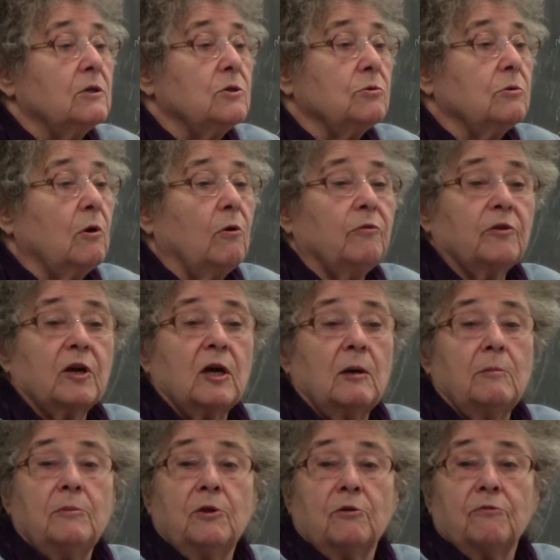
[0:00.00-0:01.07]
to
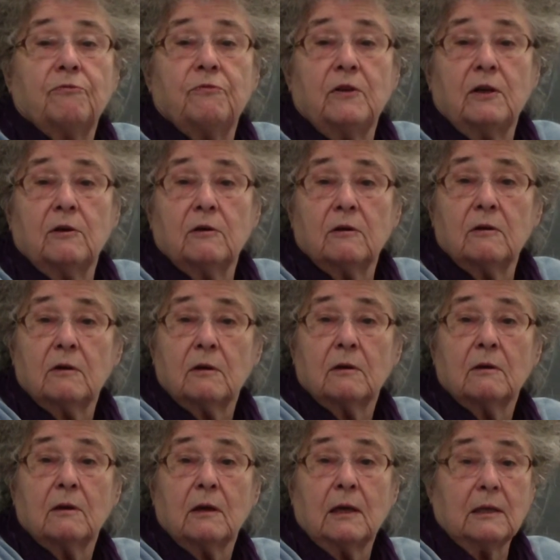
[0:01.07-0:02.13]
overcome their
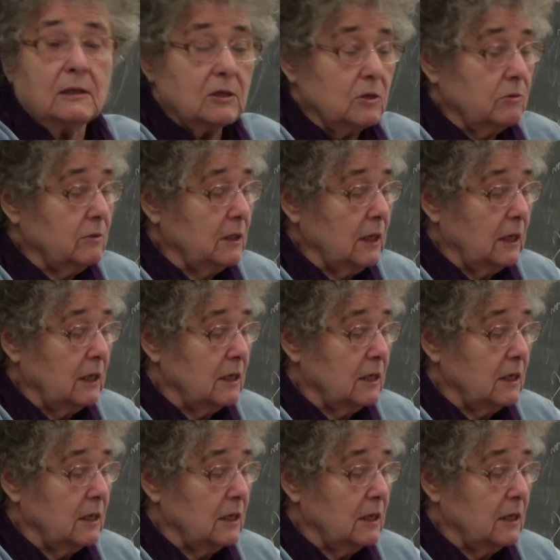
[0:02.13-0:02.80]
fear, and so on.